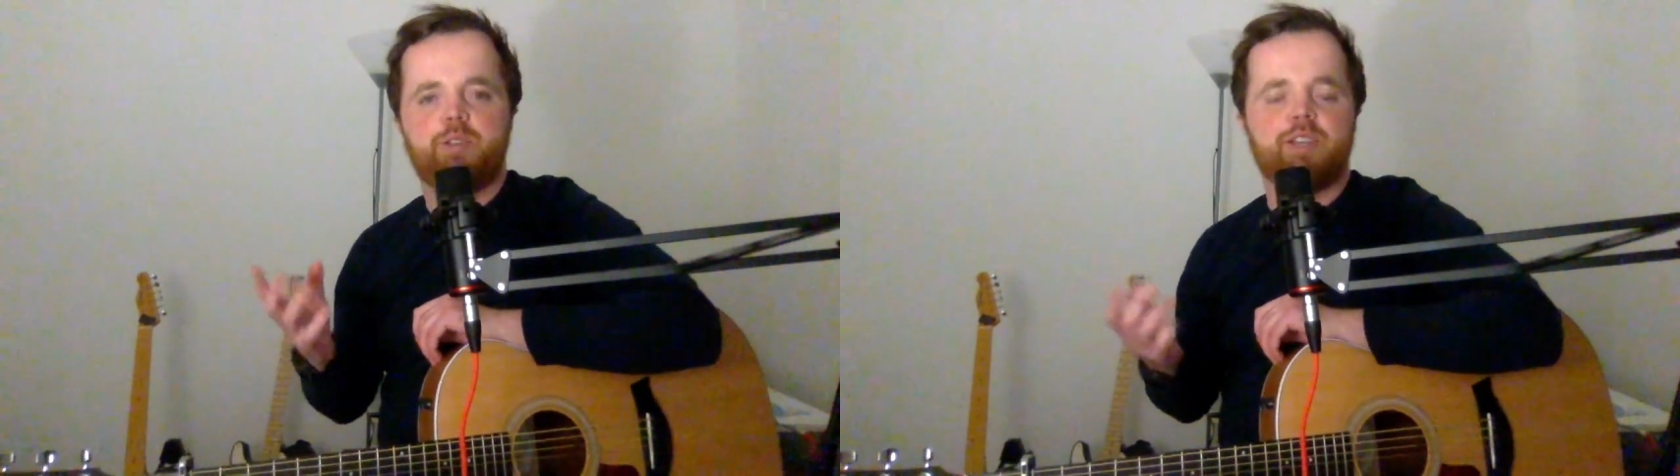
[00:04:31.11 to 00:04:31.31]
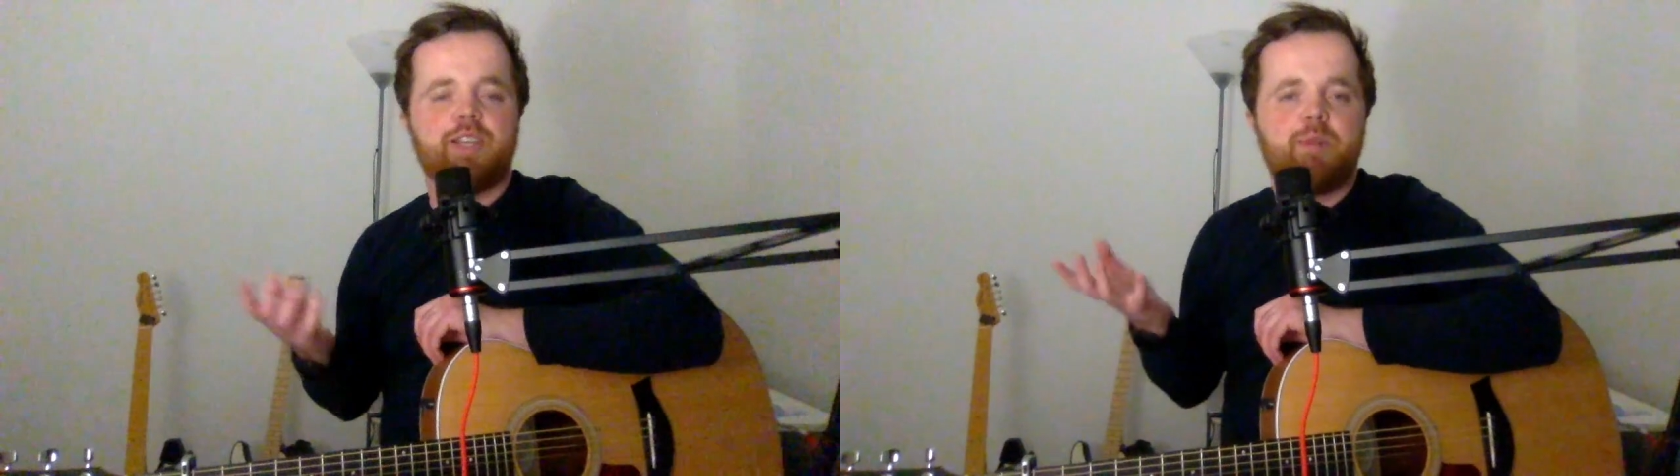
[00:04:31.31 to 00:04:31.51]

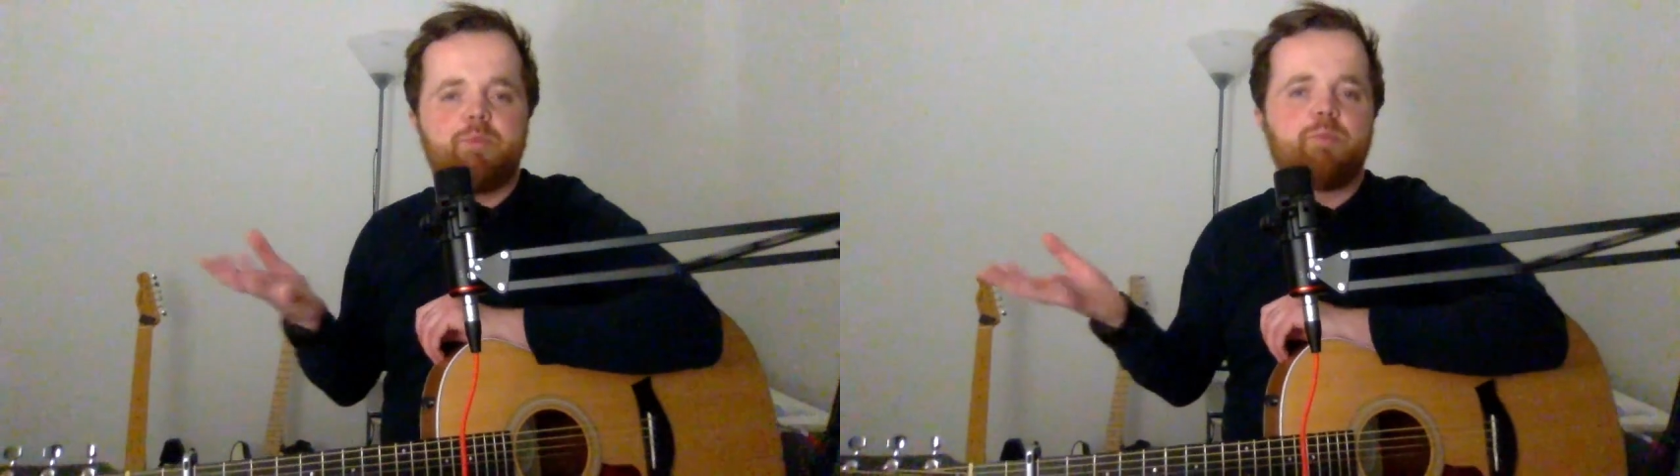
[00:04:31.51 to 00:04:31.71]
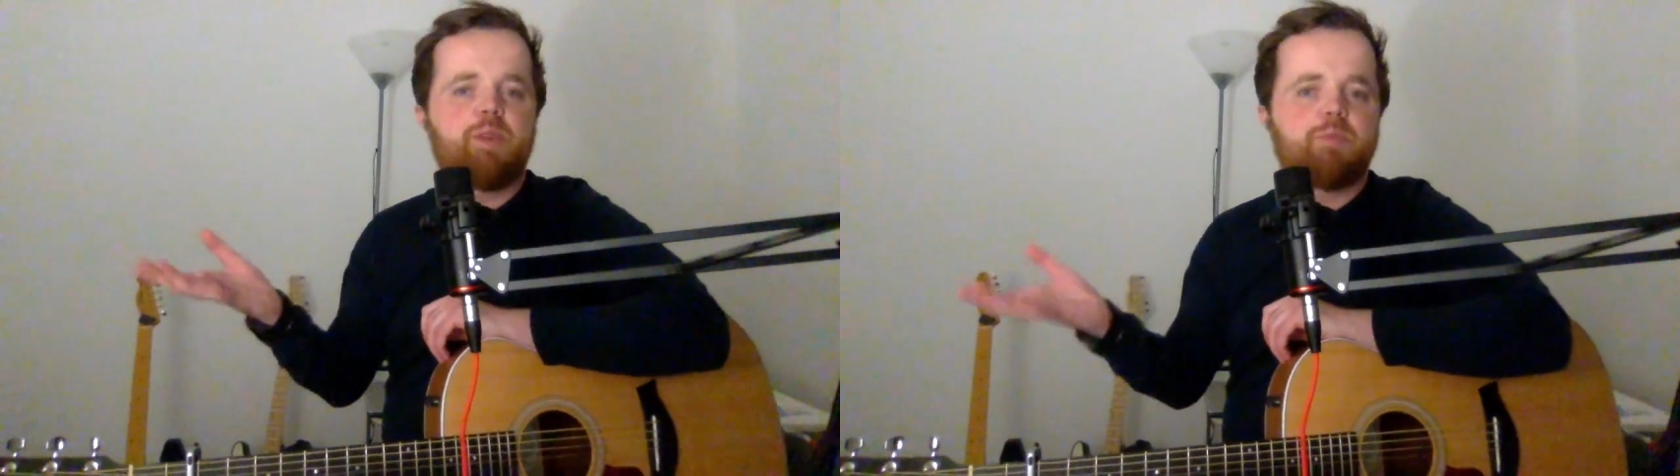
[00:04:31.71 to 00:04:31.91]
can keep the
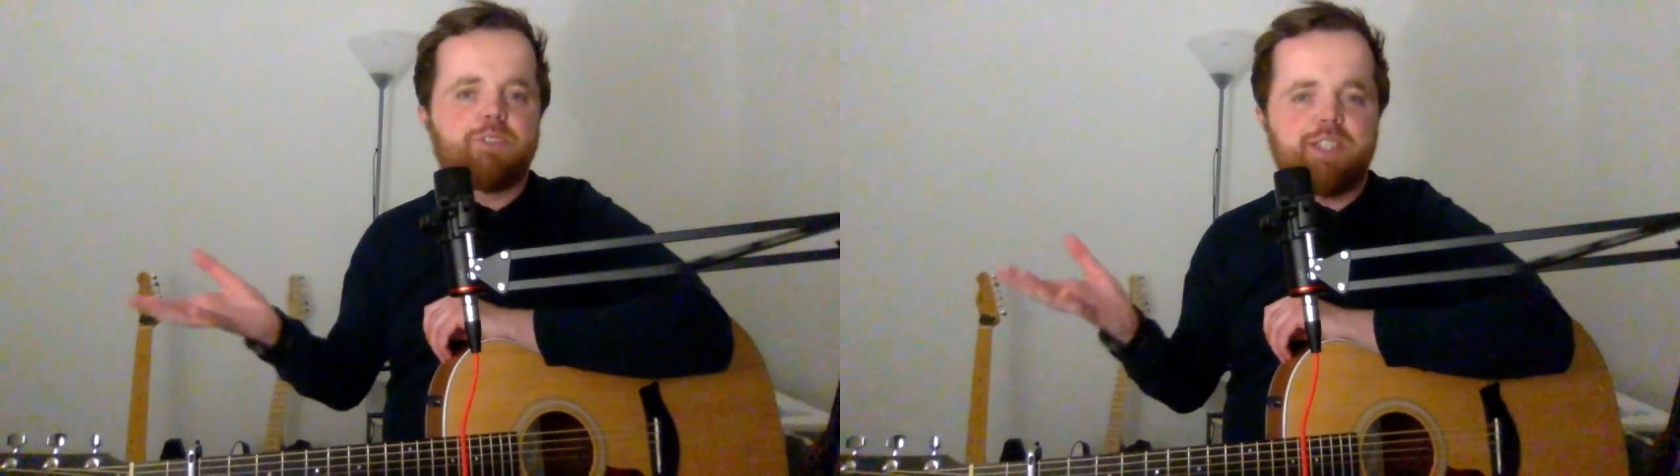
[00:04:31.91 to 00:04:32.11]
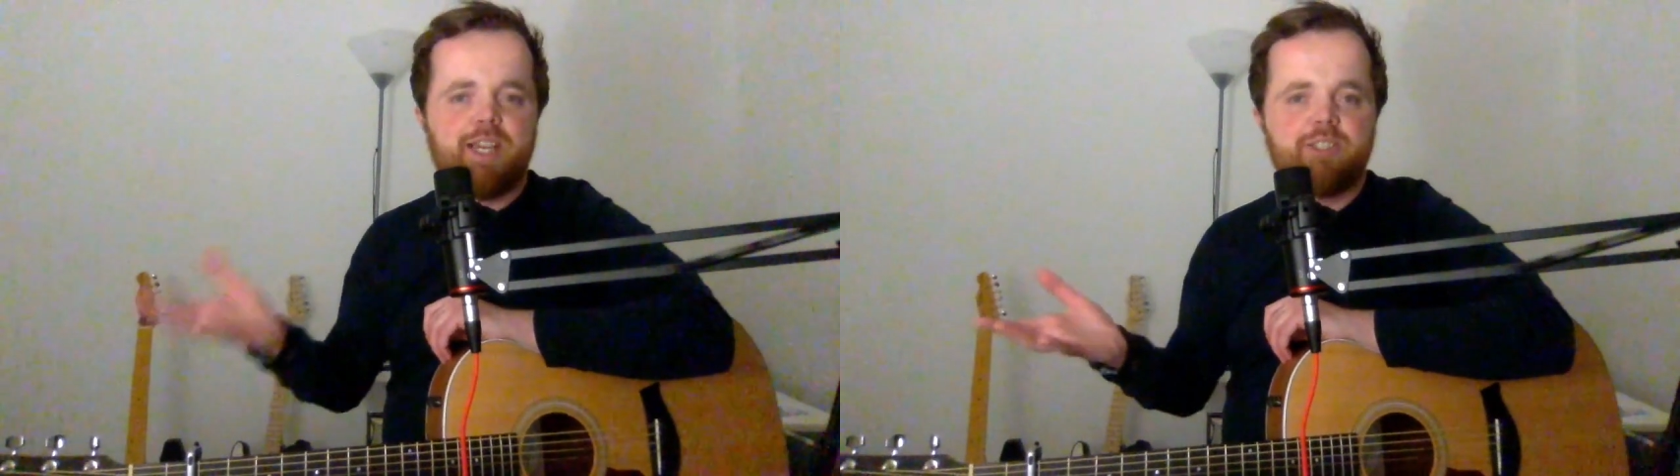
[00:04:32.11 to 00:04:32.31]
people's
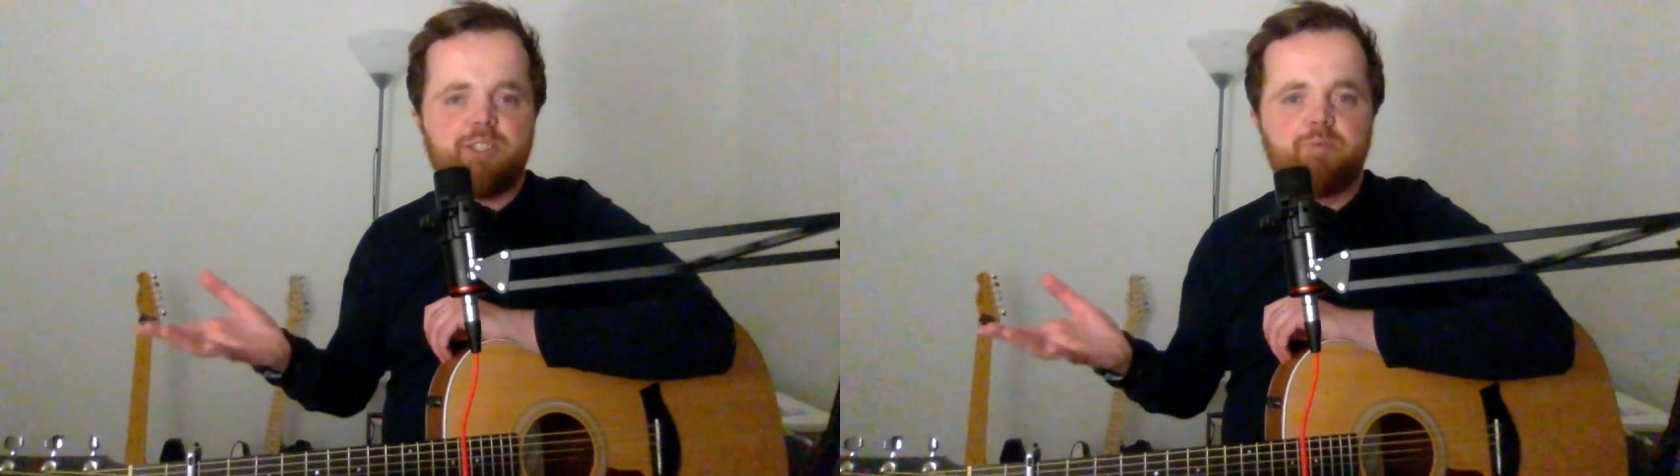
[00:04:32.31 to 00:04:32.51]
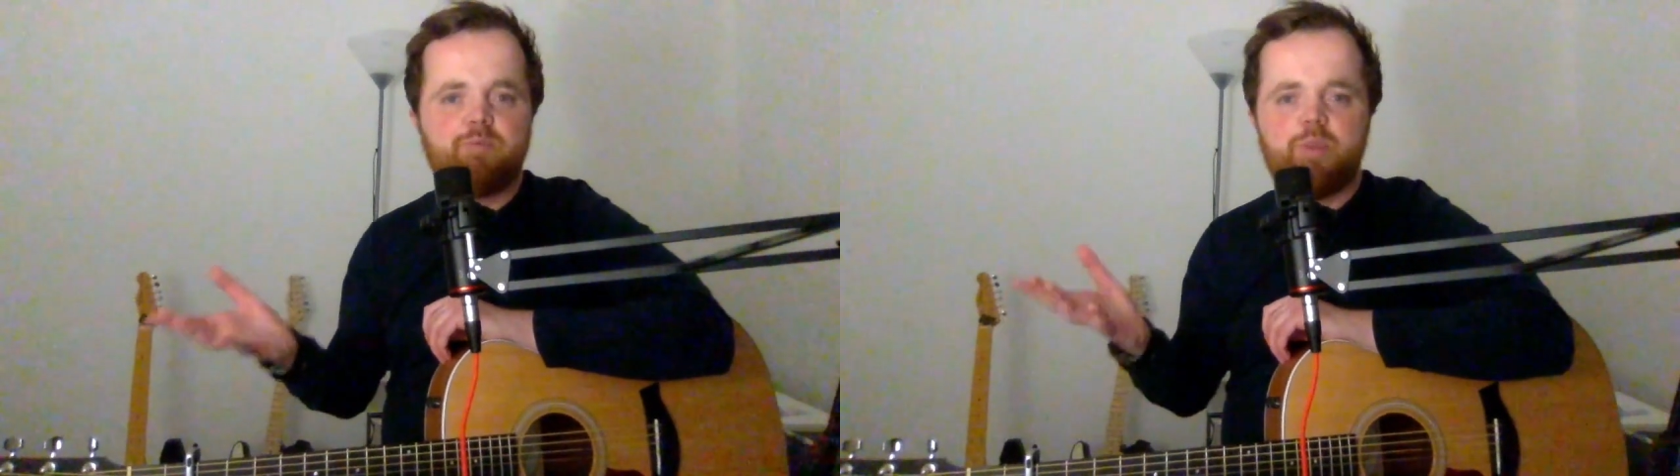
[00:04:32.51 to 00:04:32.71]

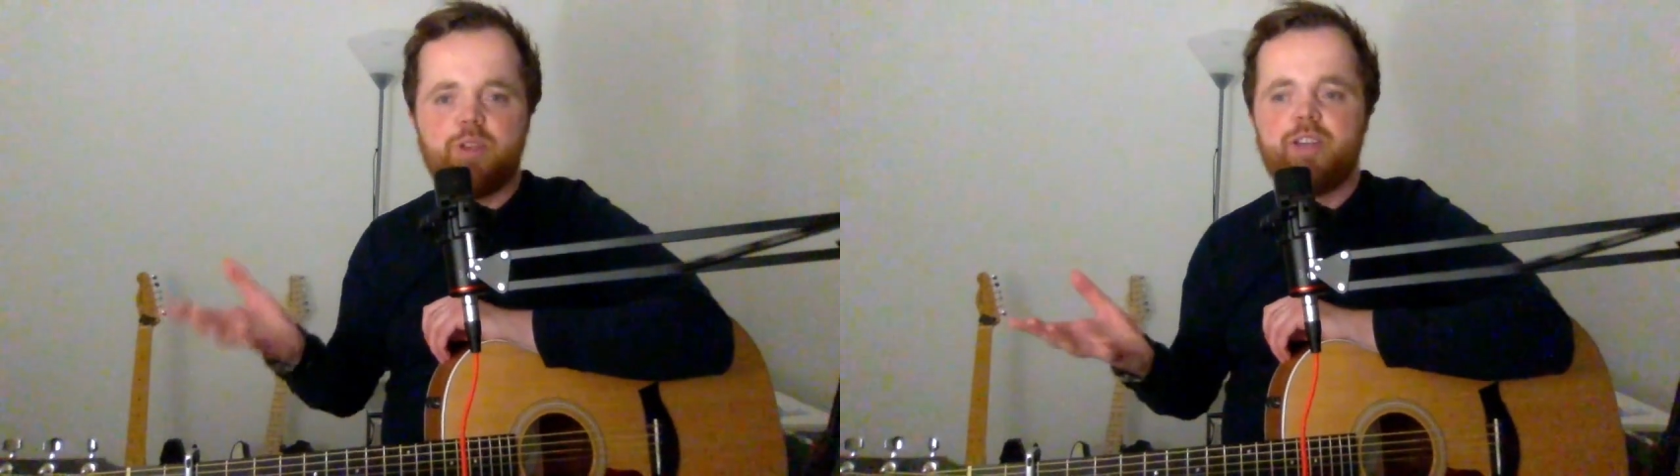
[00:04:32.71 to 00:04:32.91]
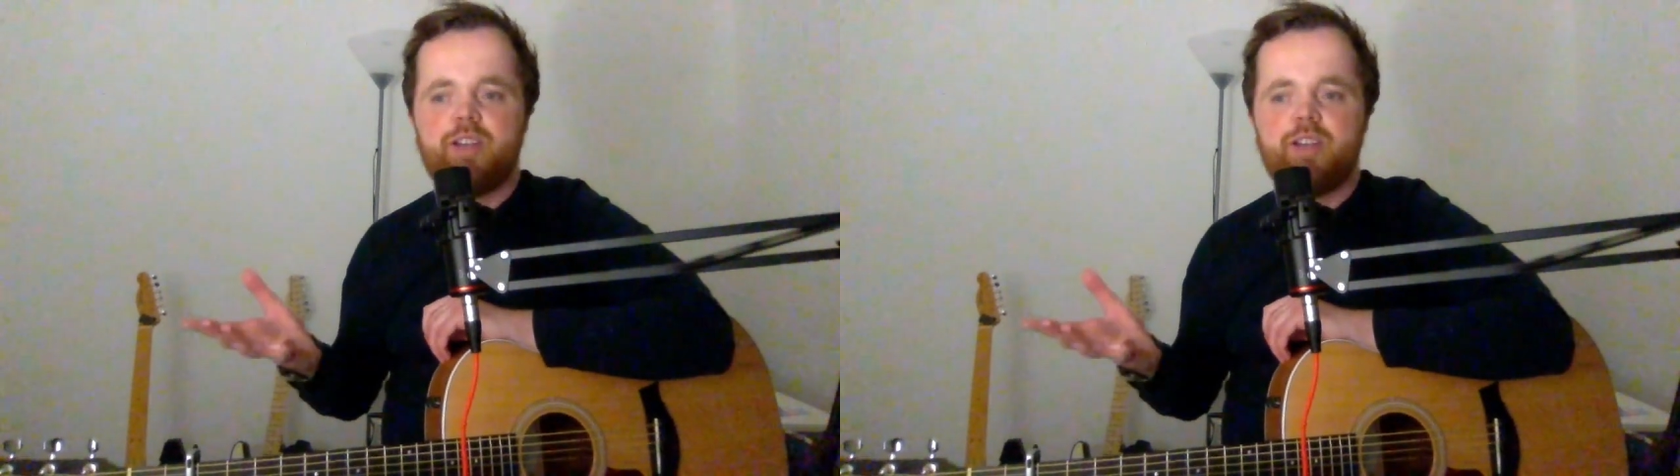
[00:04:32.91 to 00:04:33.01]
attention. But